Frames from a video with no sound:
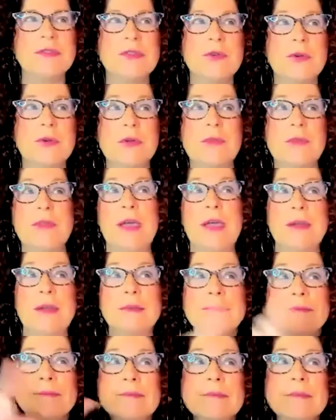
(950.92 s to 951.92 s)
sort of that
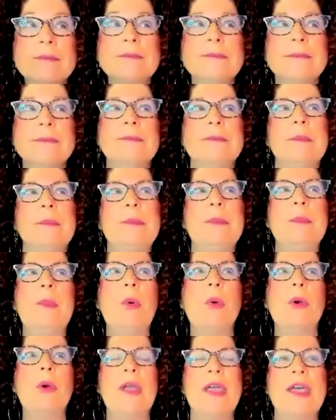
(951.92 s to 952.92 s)

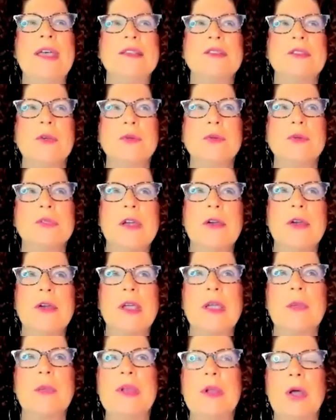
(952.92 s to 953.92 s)
more
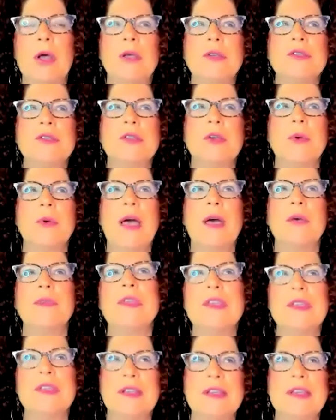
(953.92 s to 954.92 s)
esoteric, but also how
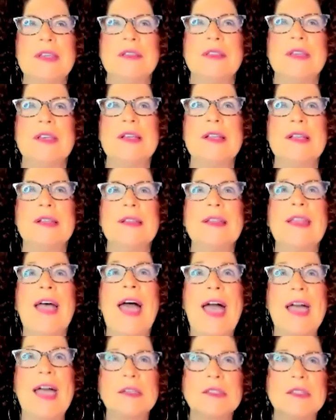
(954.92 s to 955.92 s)
the the
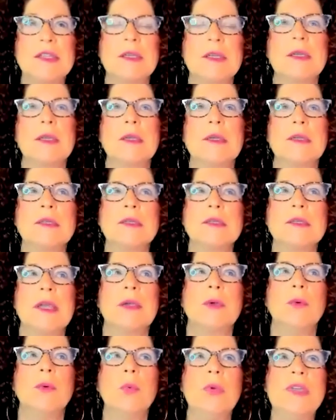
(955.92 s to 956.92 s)
galactic is
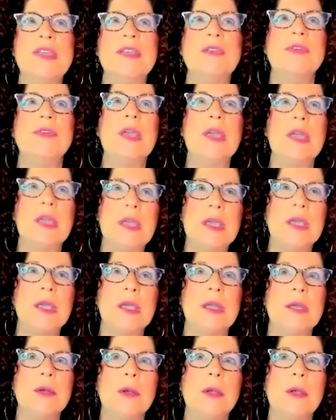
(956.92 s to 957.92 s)
like weaving
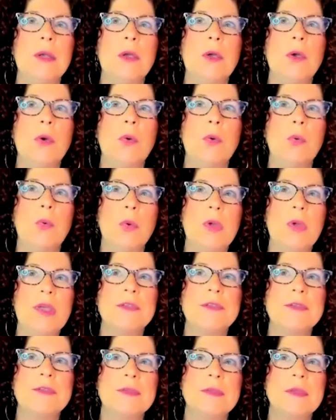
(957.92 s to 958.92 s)
in
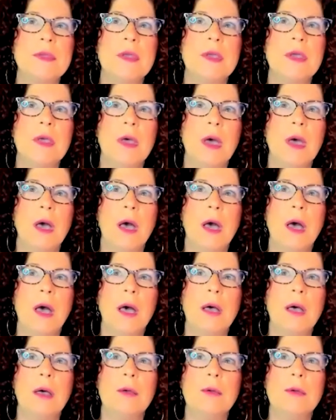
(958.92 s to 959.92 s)
with
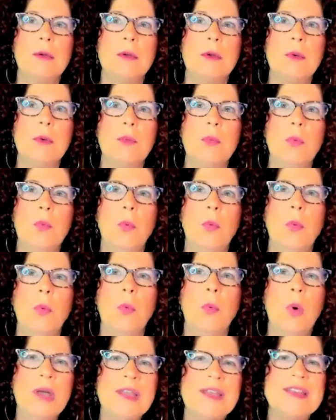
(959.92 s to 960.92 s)
uh,
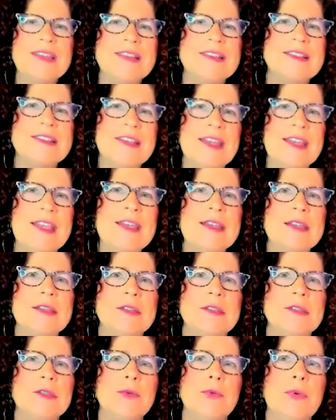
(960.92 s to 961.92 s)
what is
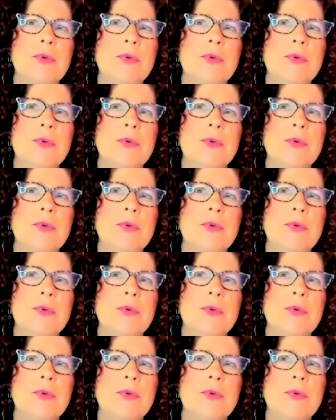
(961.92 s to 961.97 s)
needed to